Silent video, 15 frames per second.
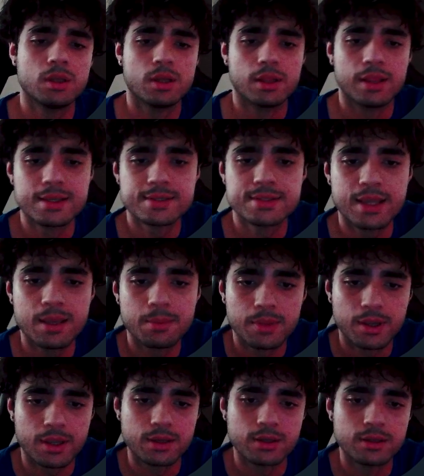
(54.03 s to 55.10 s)
Let's say I'm
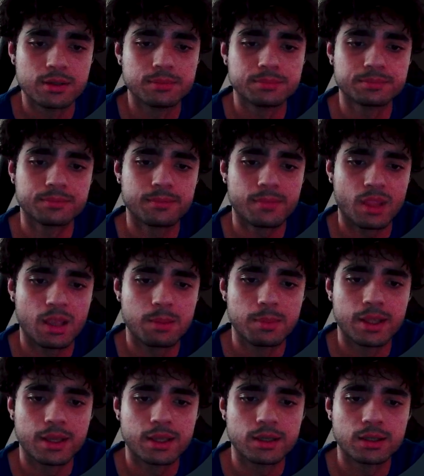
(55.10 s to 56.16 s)
like
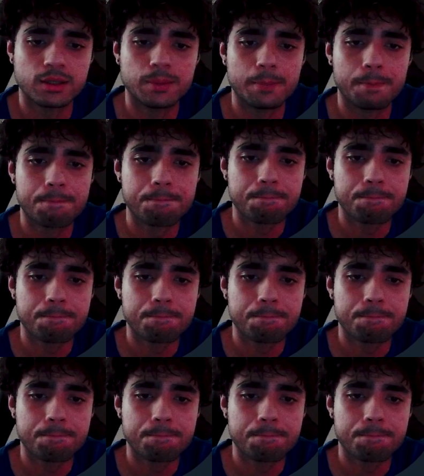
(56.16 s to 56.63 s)
a